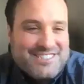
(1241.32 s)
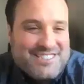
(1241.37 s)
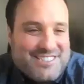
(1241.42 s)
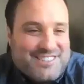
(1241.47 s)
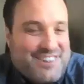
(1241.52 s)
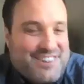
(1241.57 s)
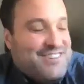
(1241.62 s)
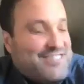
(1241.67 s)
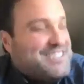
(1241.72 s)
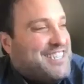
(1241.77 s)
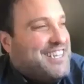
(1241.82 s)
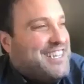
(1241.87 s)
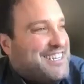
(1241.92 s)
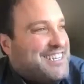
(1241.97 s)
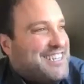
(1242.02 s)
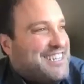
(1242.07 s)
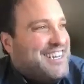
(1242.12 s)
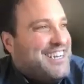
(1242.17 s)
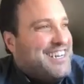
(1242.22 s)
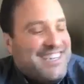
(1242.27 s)
because they're always
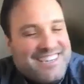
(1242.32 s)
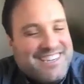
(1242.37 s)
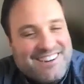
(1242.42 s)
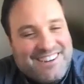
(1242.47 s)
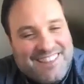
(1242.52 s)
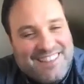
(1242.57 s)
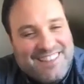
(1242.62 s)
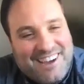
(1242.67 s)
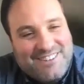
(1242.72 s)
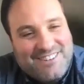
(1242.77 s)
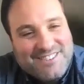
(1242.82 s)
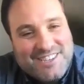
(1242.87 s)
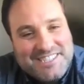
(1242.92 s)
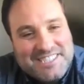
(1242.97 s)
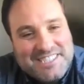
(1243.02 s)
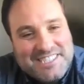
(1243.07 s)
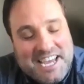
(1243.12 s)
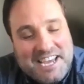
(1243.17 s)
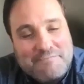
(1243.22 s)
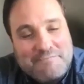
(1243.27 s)
getting their allowance
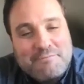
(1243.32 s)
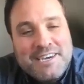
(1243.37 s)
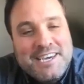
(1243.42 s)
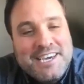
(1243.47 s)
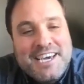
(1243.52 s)
on time.